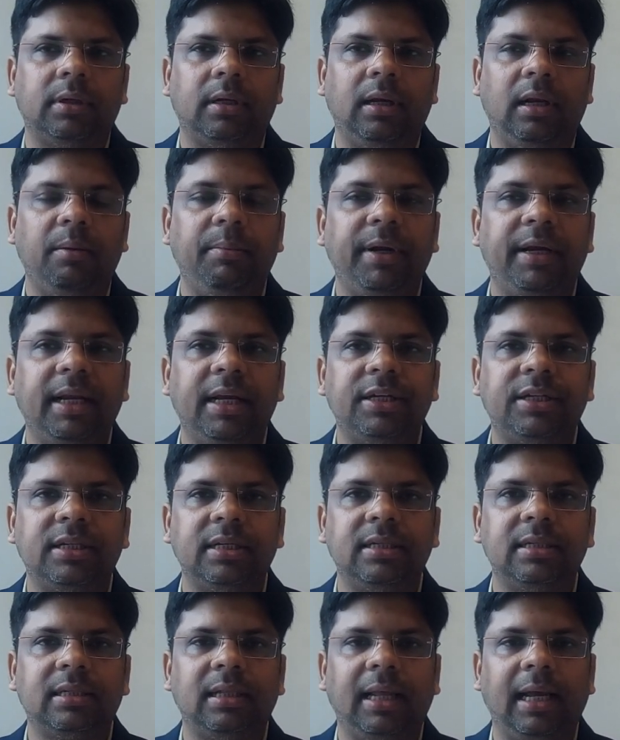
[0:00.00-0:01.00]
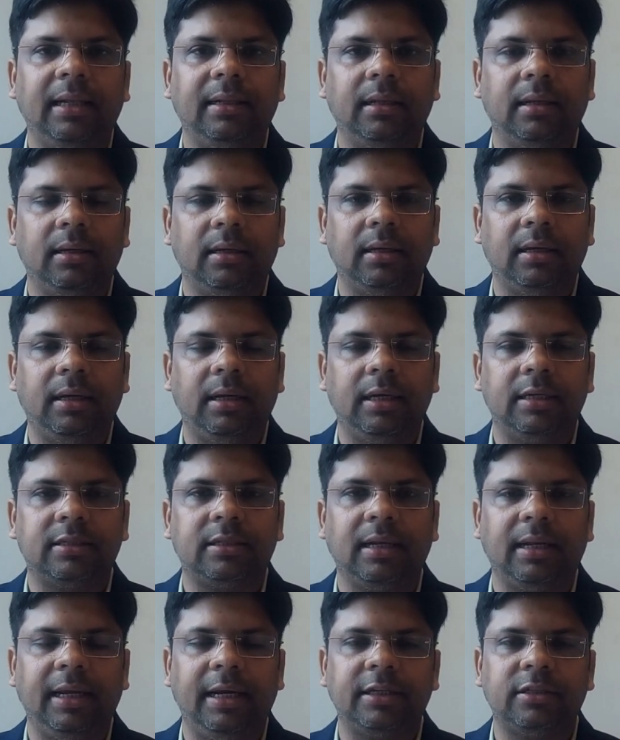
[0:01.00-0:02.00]
limitations, like
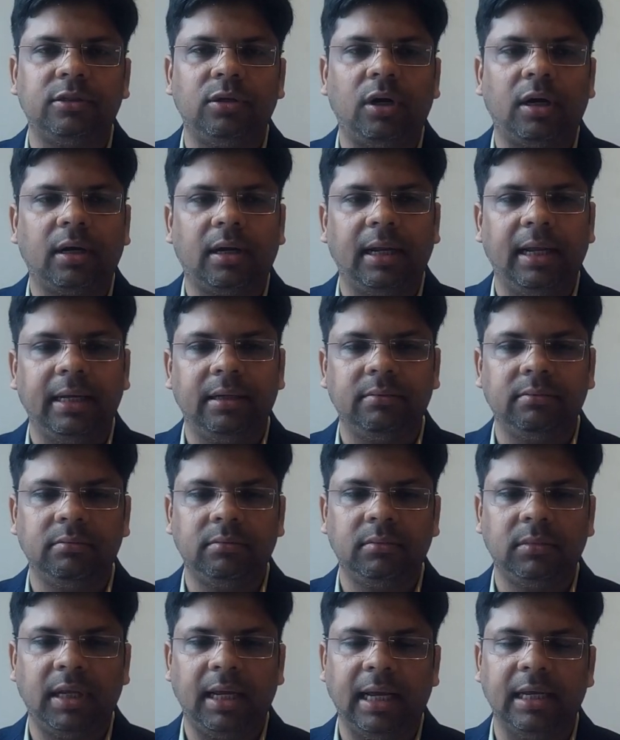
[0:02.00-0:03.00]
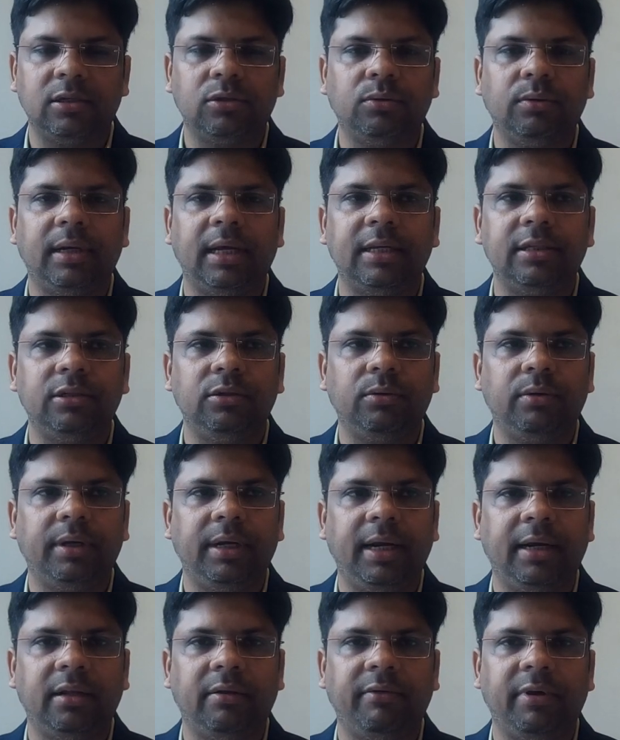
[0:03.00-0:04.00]
it's not like as soon as you
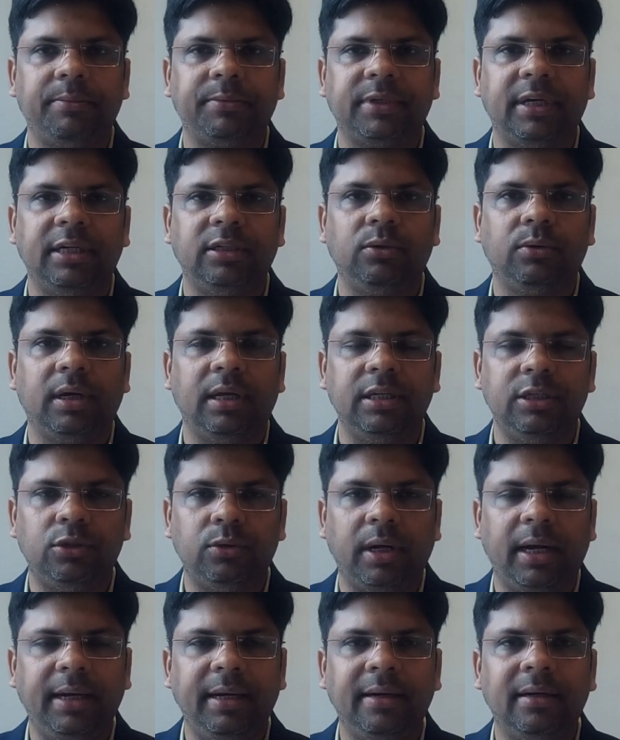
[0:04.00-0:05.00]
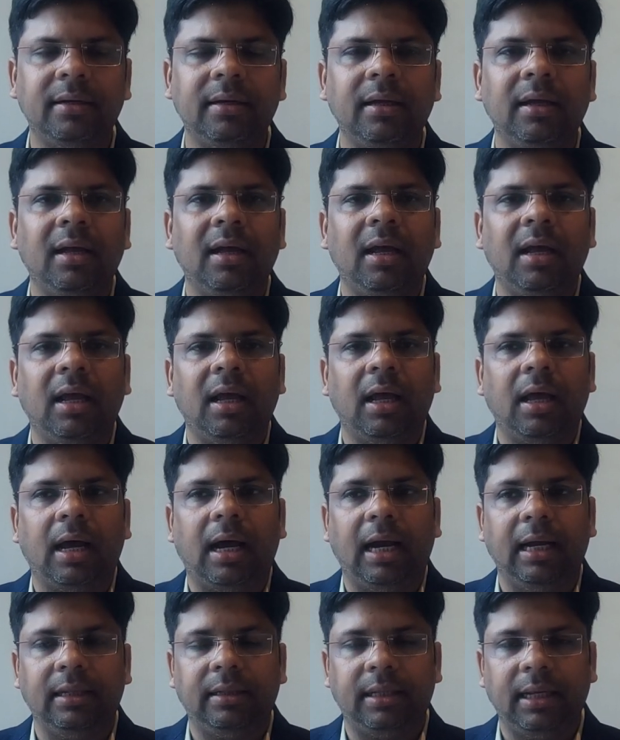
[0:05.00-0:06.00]
create the website you can join it.
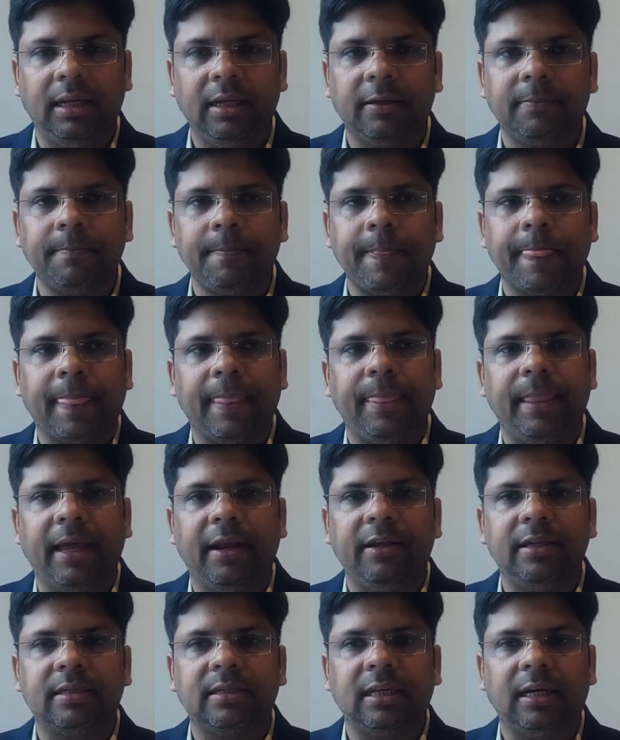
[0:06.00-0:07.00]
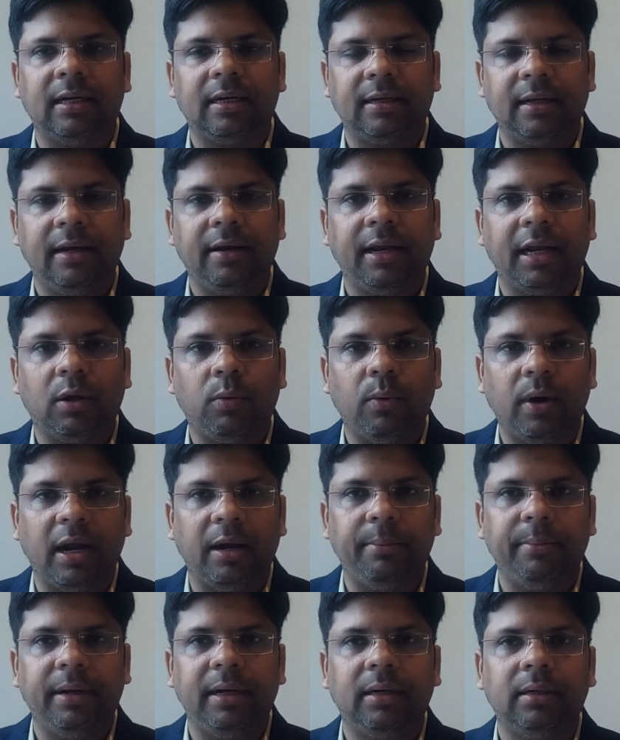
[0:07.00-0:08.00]
I think there is certain
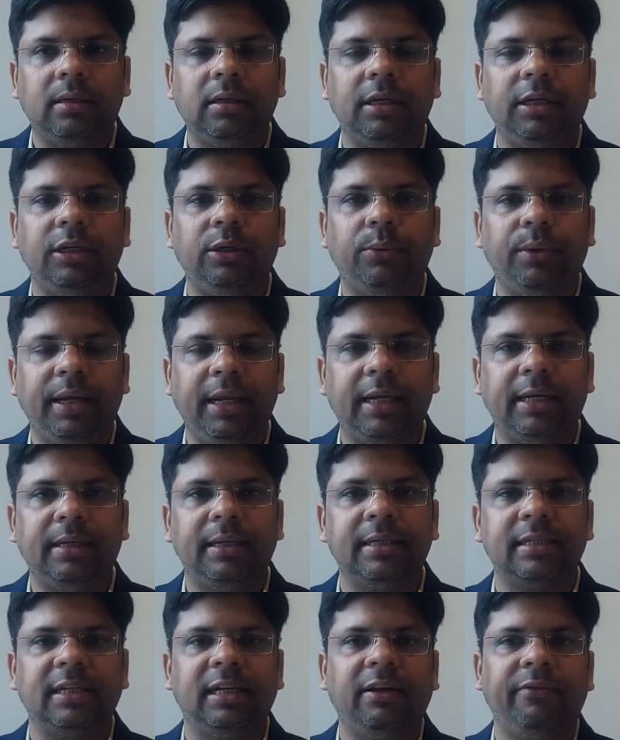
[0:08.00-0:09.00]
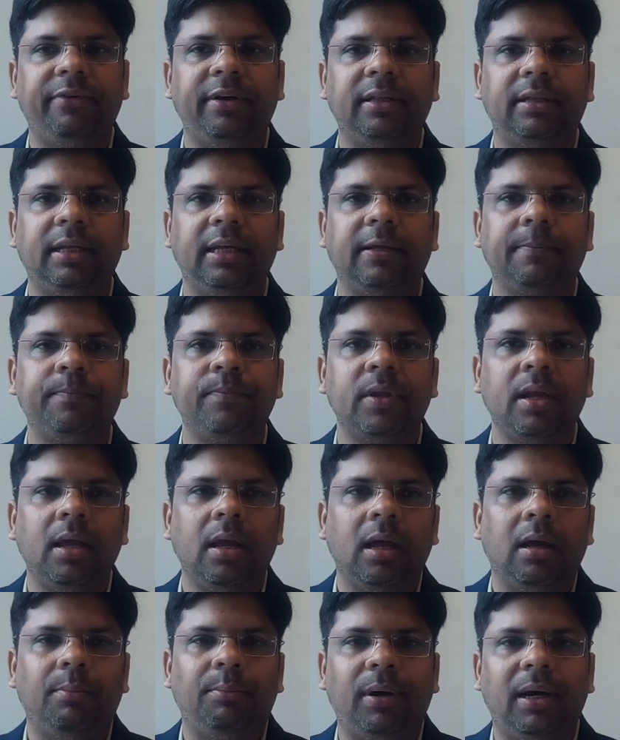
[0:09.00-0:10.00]
requirement, uniqueness and everything.
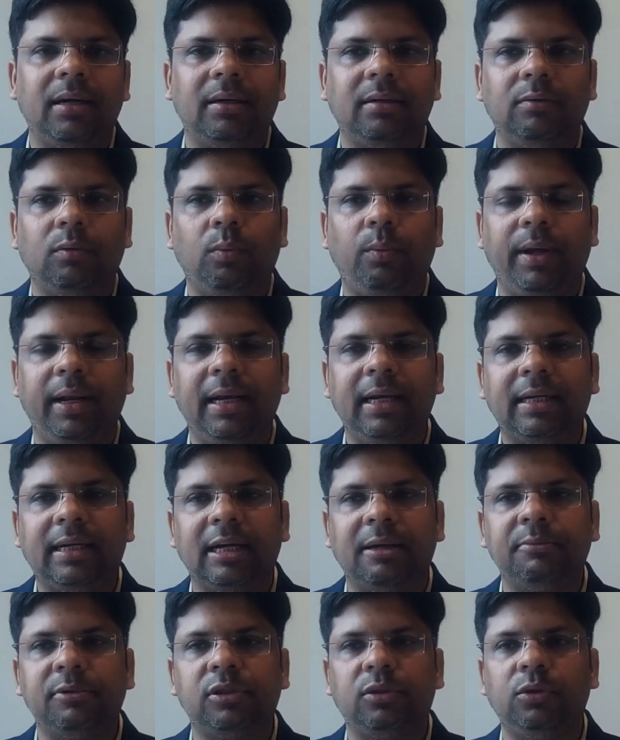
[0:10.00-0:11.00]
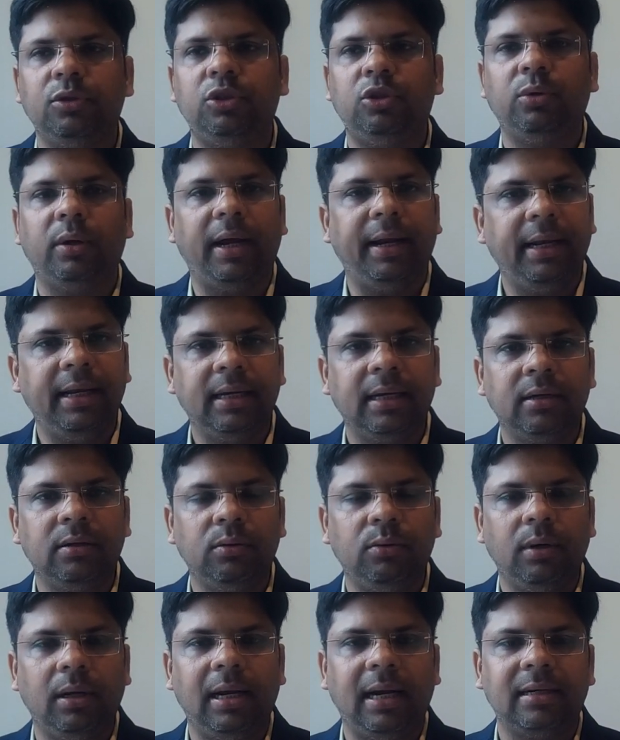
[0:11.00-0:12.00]
But when it comes to joining a
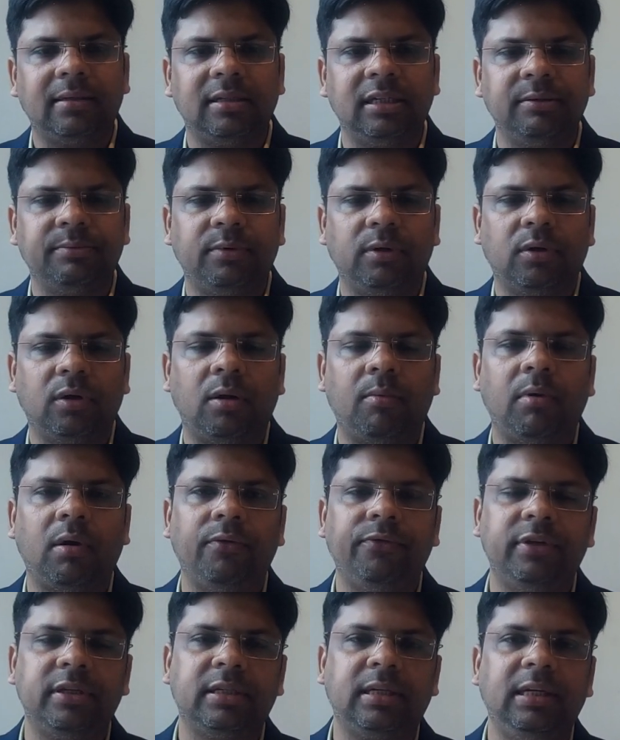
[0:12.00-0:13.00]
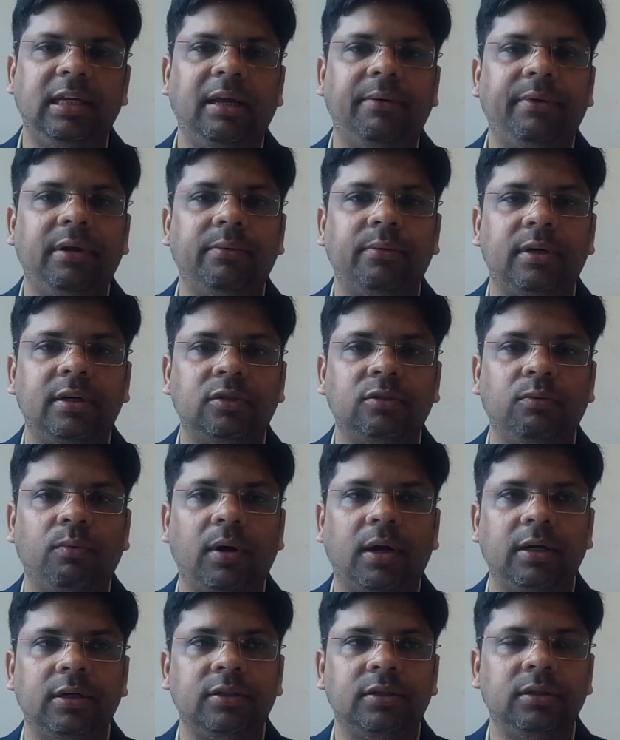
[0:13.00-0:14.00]
Google AdSense program, obviously everyone
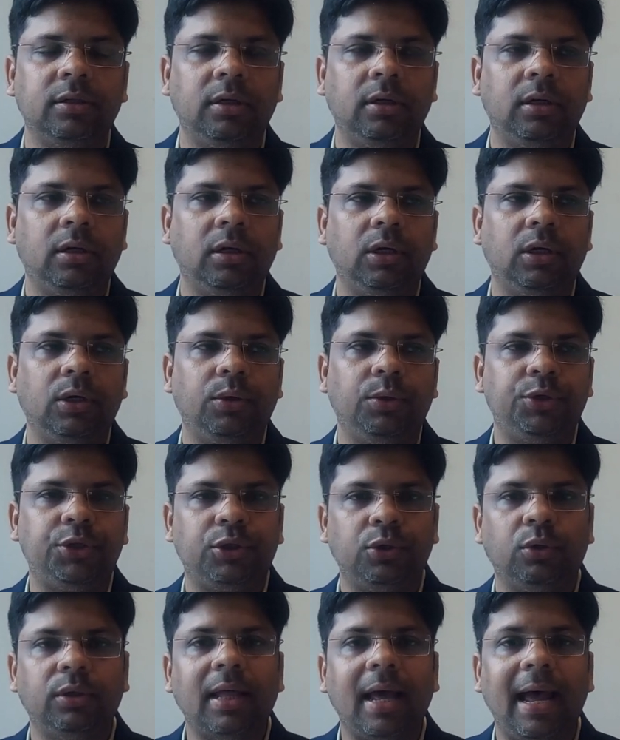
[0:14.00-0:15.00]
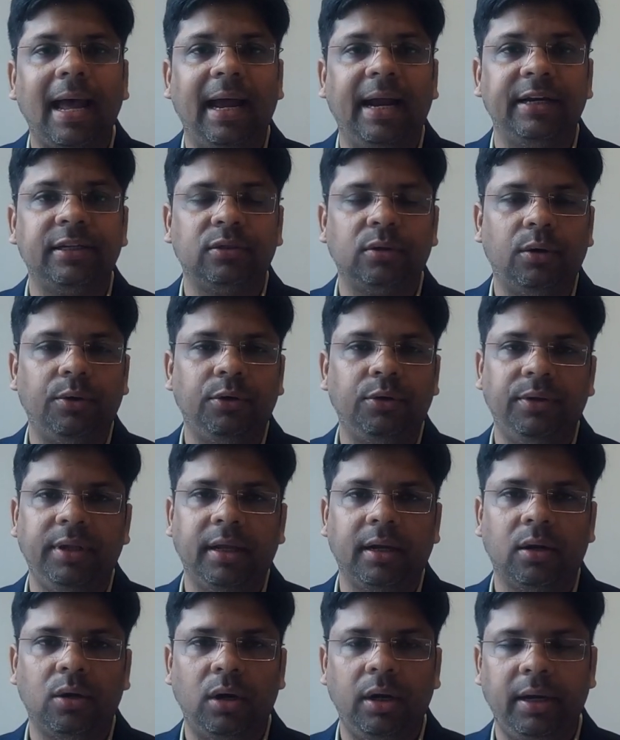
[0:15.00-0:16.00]
wants to show the ads onto
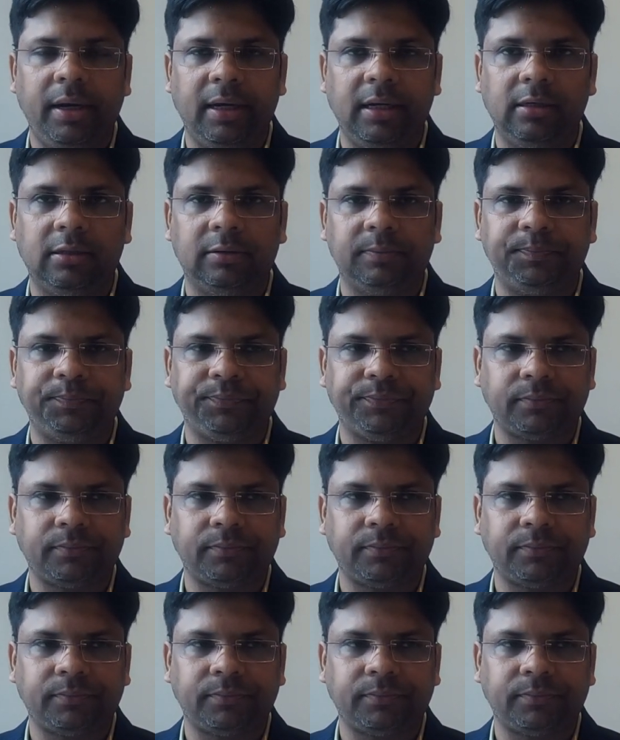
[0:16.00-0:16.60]
their content.